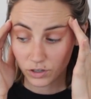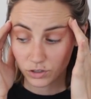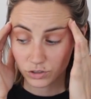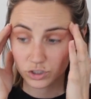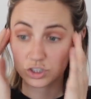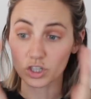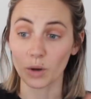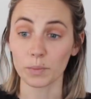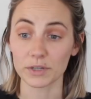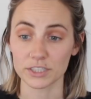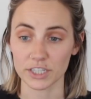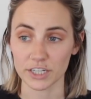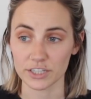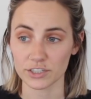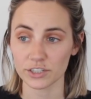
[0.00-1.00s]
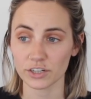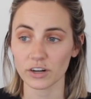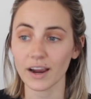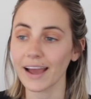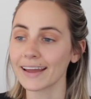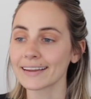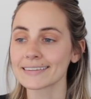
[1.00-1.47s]
so much easier.
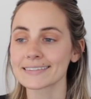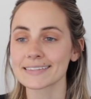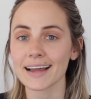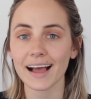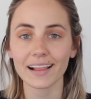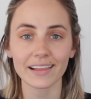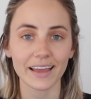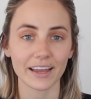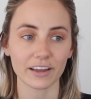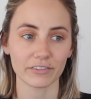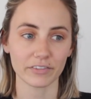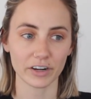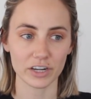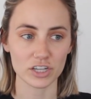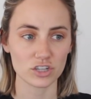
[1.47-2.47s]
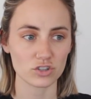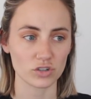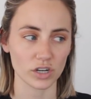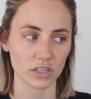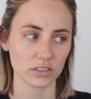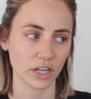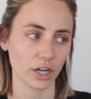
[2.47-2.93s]
And it's not like a very
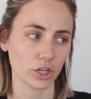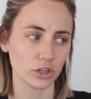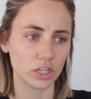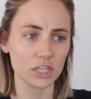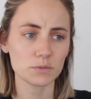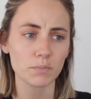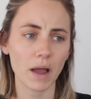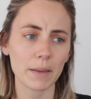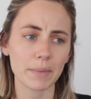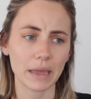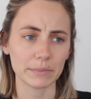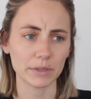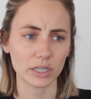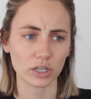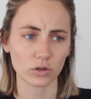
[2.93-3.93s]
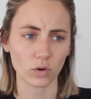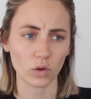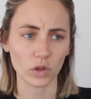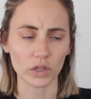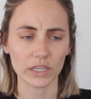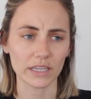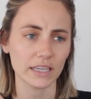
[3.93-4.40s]
strict, like, this, my baby can
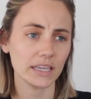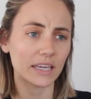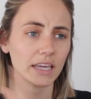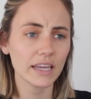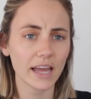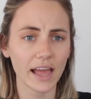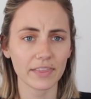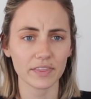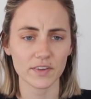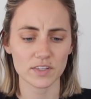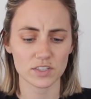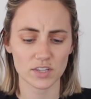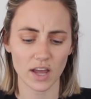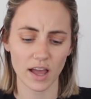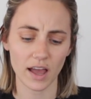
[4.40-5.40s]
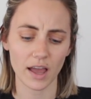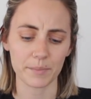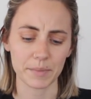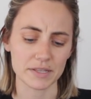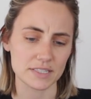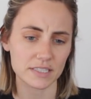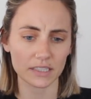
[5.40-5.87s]
only eat at this time
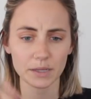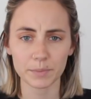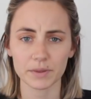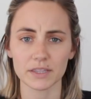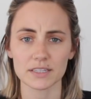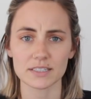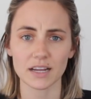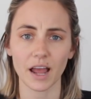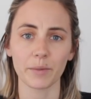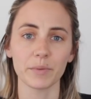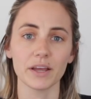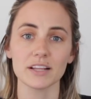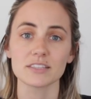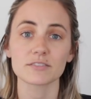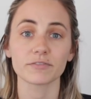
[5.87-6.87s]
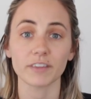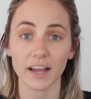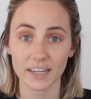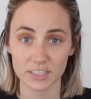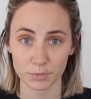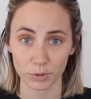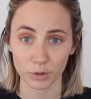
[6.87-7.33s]
and sleep at this time. It's
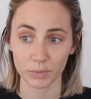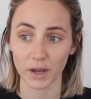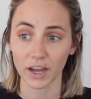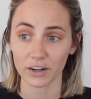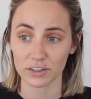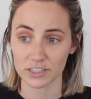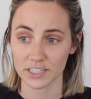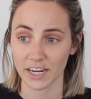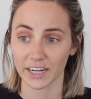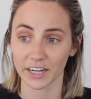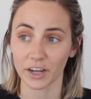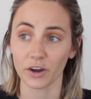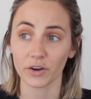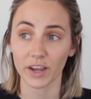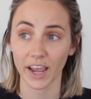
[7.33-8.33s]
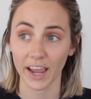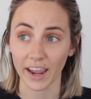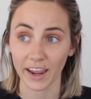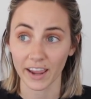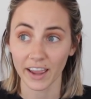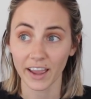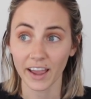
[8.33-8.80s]
flexible, but understanding, okay,